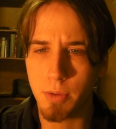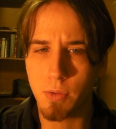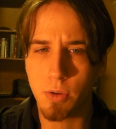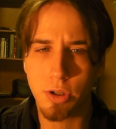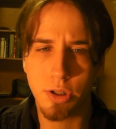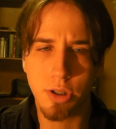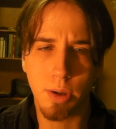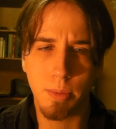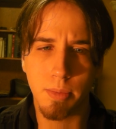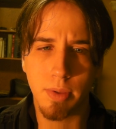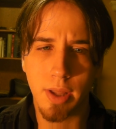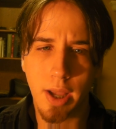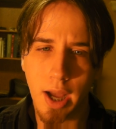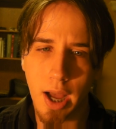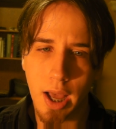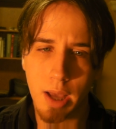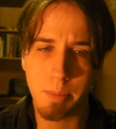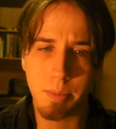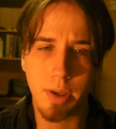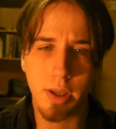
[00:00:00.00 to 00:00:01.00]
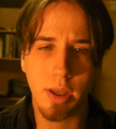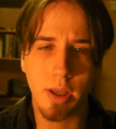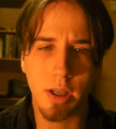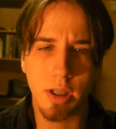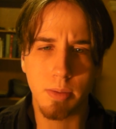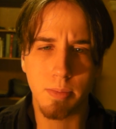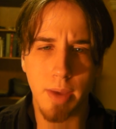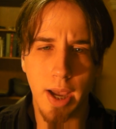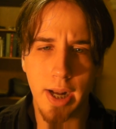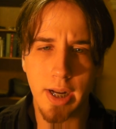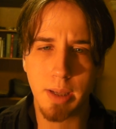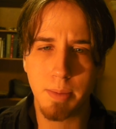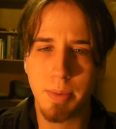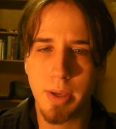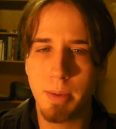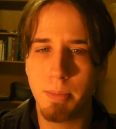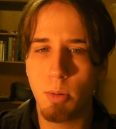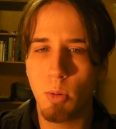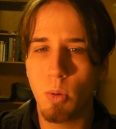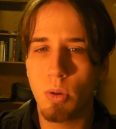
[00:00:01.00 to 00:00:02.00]
for some time because many
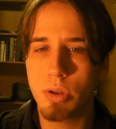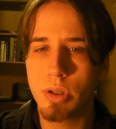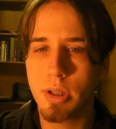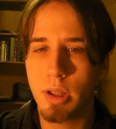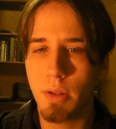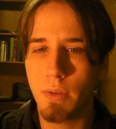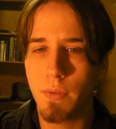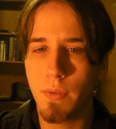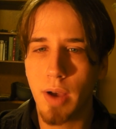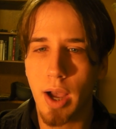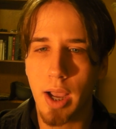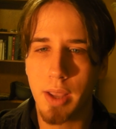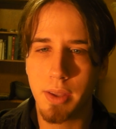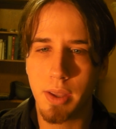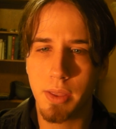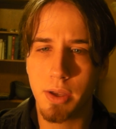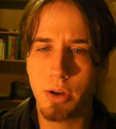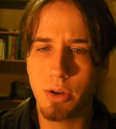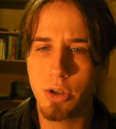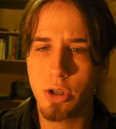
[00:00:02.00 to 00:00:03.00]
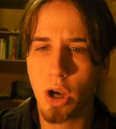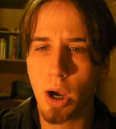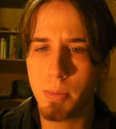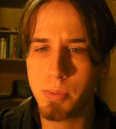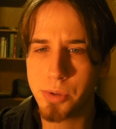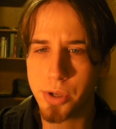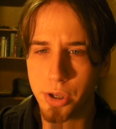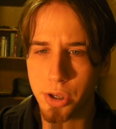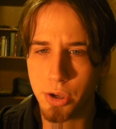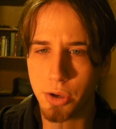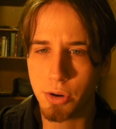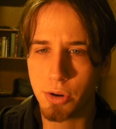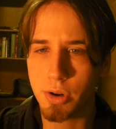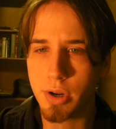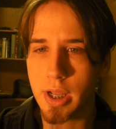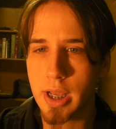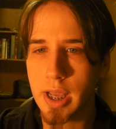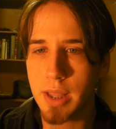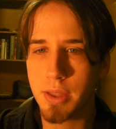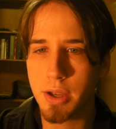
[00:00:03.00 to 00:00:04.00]
people will still find that their job
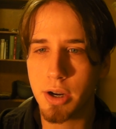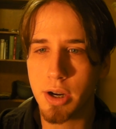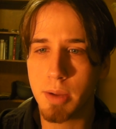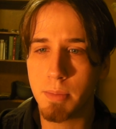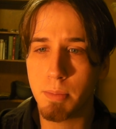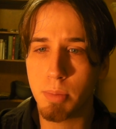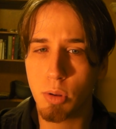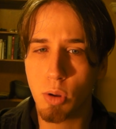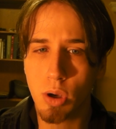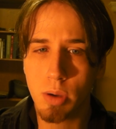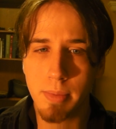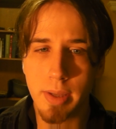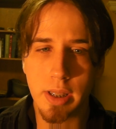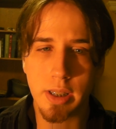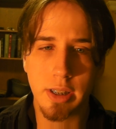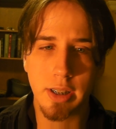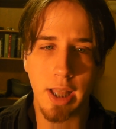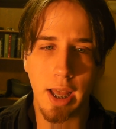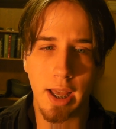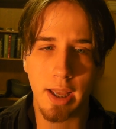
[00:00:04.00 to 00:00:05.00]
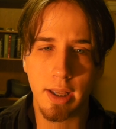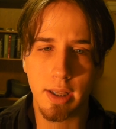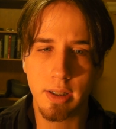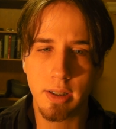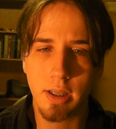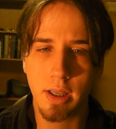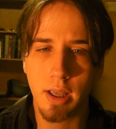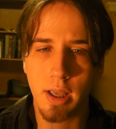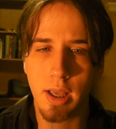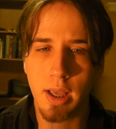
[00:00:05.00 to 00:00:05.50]
security and their employment status